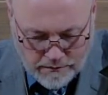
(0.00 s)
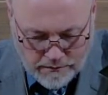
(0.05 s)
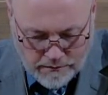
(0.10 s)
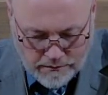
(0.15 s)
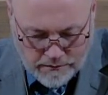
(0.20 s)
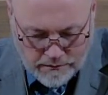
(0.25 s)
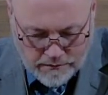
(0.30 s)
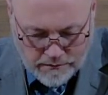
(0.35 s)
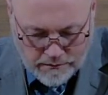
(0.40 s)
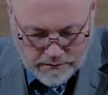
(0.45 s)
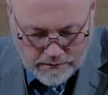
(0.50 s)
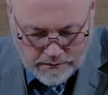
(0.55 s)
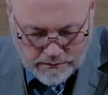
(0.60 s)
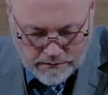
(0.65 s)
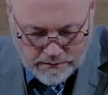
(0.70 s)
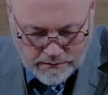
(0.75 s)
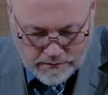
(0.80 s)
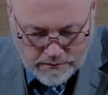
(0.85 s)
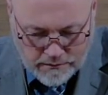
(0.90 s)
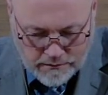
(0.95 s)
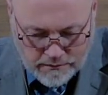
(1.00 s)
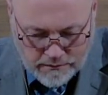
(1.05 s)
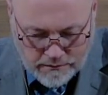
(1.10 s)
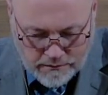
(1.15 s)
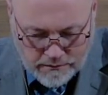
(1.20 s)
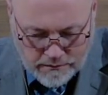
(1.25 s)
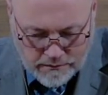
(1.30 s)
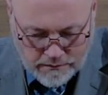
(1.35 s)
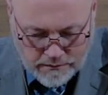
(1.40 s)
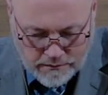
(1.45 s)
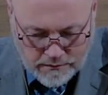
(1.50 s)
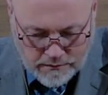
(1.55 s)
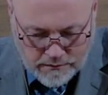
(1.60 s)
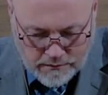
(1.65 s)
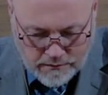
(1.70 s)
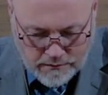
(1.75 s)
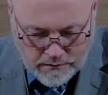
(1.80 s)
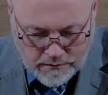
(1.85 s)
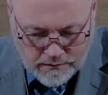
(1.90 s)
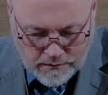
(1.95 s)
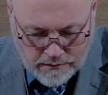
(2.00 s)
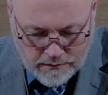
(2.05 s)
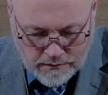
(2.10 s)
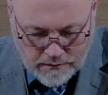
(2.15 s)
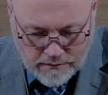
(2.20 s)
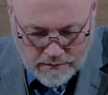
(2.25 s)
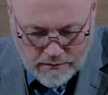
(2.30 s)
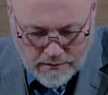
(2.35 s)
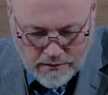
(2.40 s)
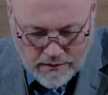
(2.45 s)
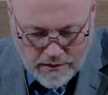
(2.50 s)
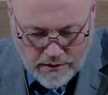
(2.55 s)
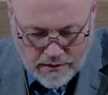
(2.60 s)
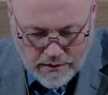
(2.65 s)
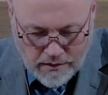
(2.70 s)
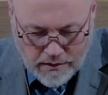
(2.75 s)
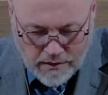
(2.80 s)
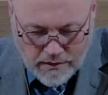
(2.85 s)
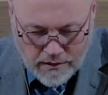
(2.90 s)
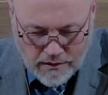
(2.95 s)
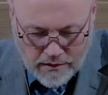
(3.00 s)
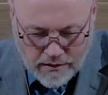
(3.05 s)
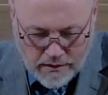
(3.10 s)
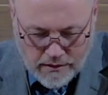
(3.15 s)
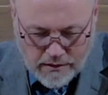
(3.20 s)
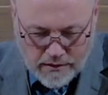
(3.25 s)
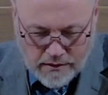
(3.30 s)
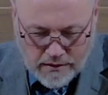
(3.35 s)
No one is speaking in this clip.